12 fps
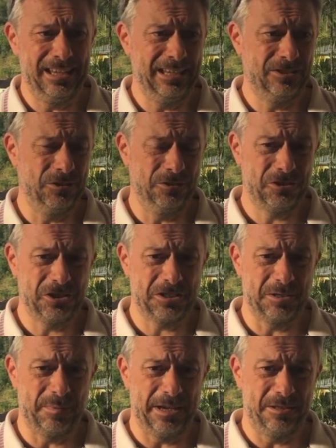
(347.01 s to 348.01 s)
It's not
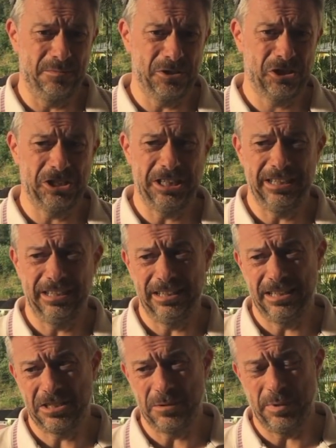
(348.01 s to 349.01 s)
just about the machine,
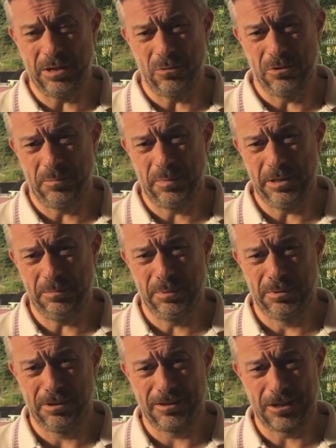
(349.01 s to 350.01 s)
it's about all the
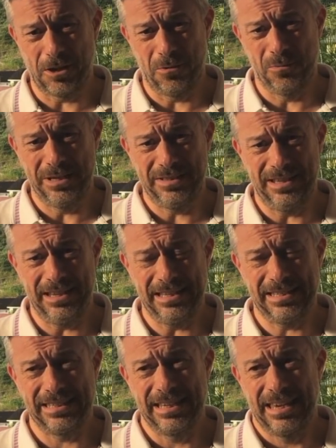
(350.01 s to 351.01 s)
people that go with
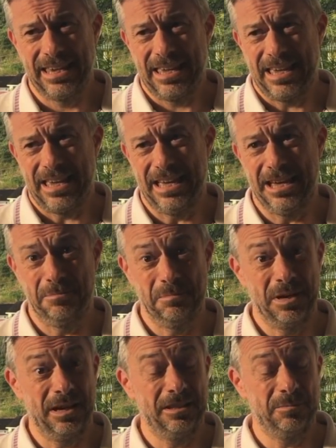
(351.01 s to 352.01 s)
it,
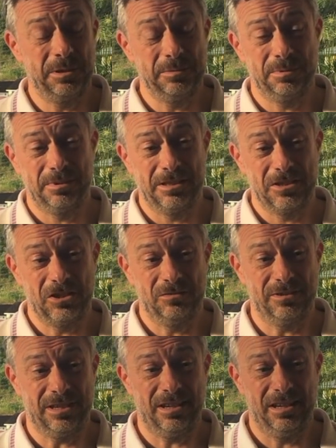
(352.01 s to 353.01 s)
and the people that
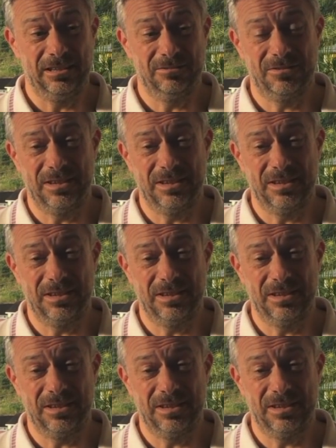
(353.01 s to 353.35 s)
survive.